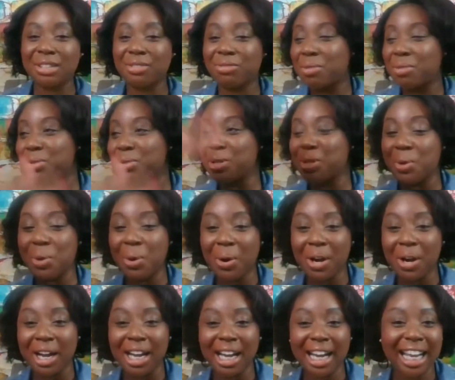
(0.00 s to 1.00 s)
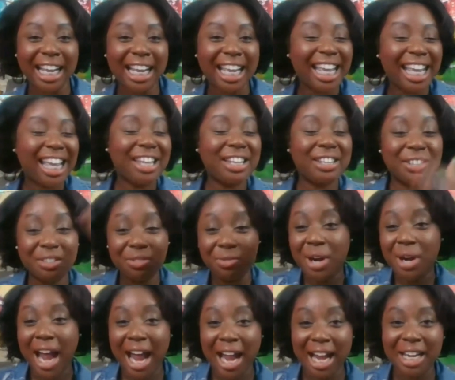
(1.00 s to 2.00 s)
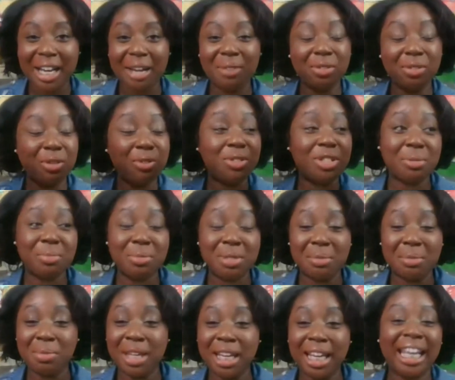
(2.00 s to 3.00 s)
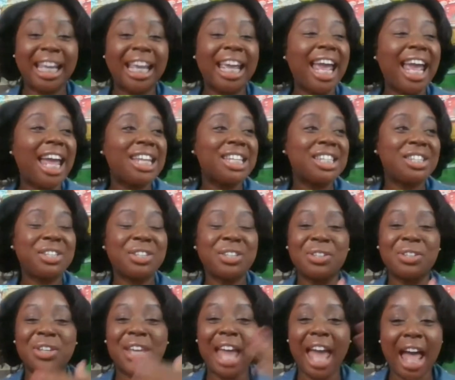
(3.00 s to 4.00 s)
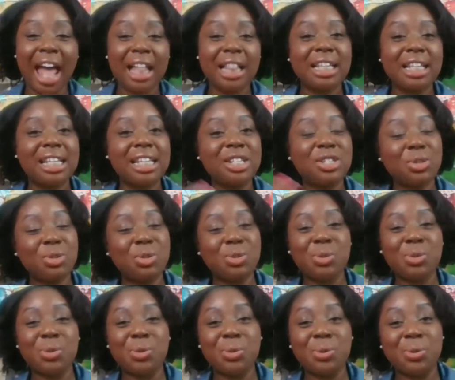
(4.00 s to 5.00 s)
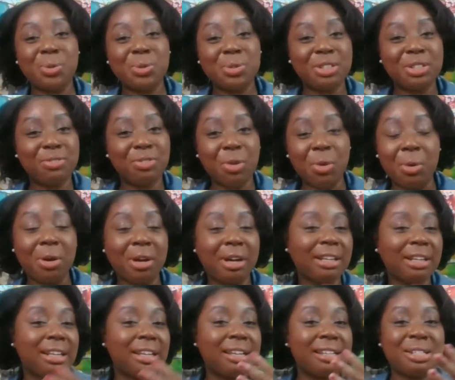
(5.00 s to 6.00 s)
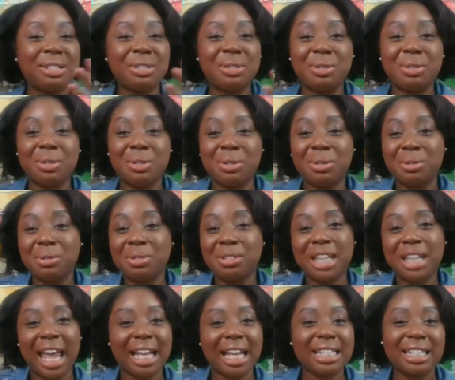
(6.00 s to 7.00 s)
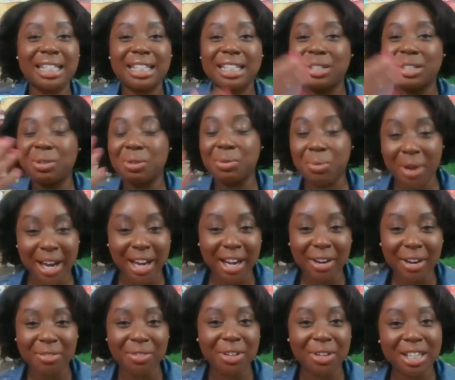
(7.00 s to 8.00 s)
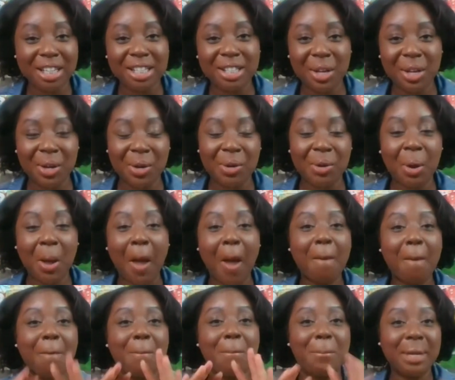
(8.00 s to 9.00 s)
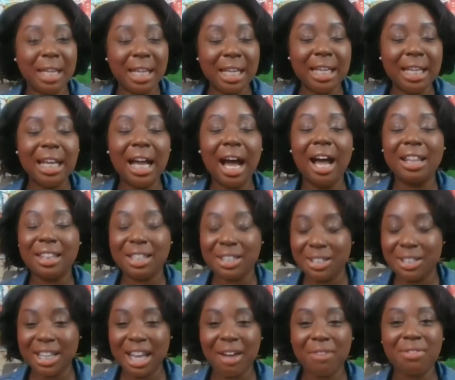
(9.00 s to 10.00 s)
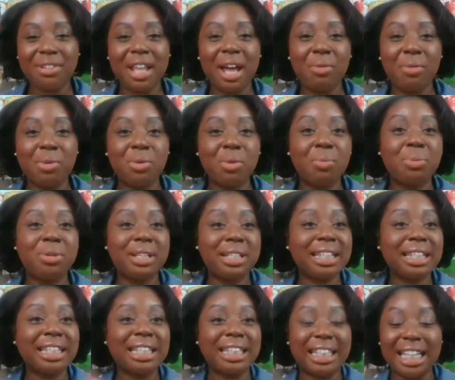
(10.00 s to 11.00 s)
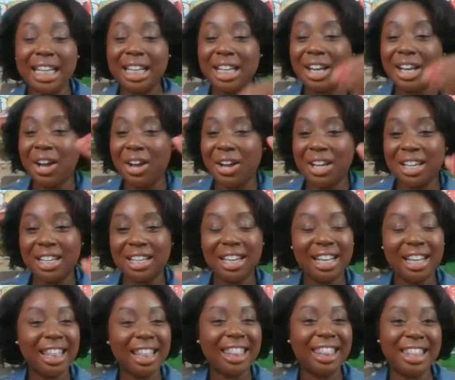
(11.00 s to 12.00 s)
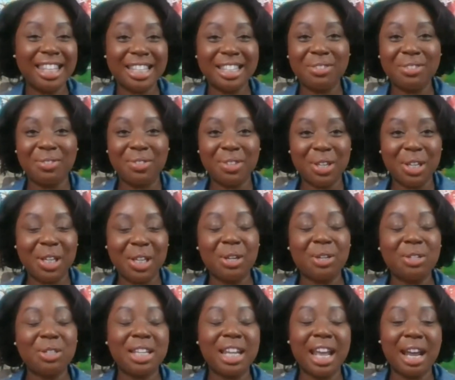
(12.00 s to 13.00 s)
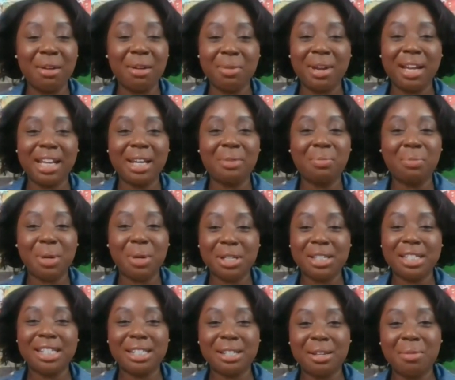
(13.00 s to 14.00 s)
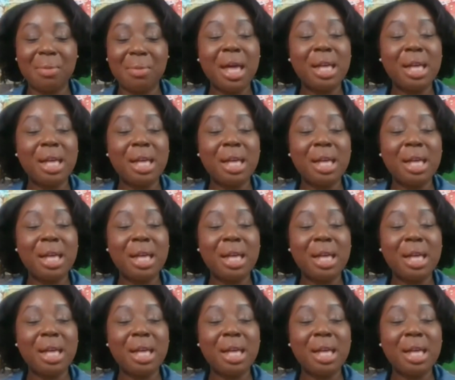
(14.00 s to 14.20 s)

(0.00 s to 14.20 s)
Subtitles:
from New York, where I am, you've shipped to me, to Cali, to Florida, to Texas, to wherever. So be on the lookout for that. We will put the link on this video so that everybody can purchase some.